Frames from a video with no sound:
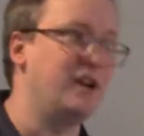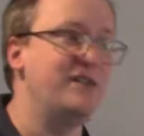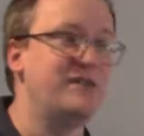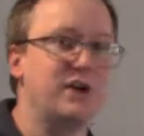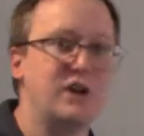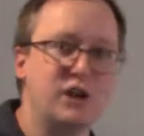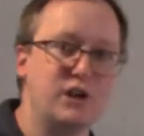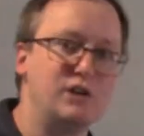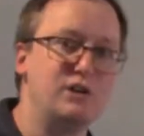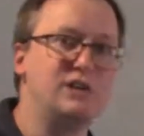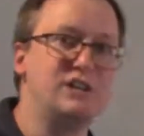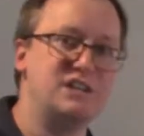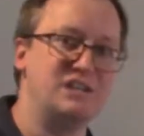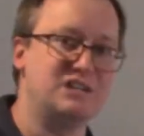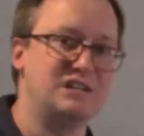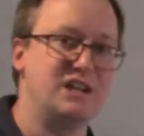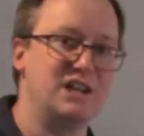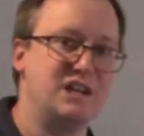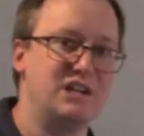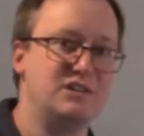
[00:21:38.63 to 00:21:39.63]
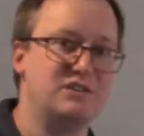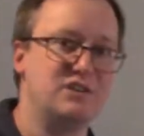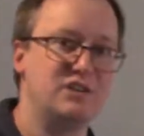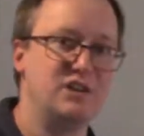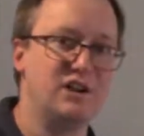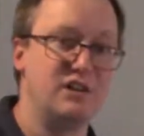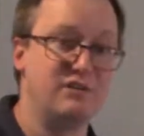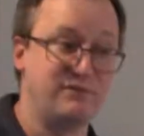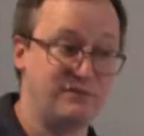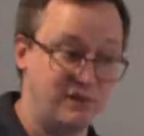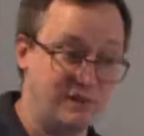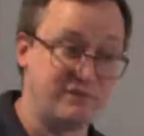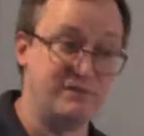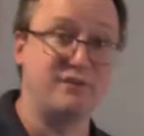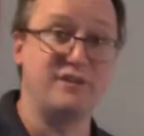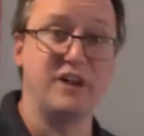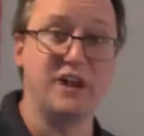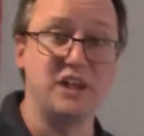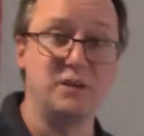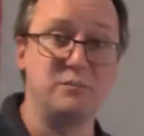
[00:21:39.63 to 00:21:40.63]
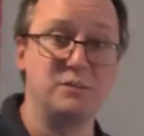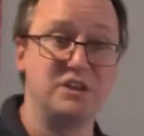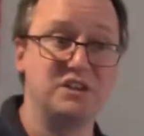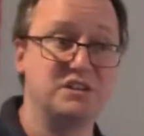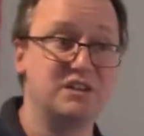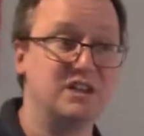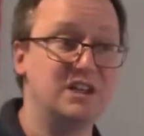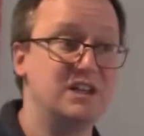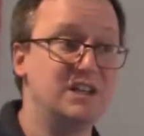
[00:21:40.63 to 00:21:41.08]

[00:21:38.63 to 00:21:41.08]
very early stage of development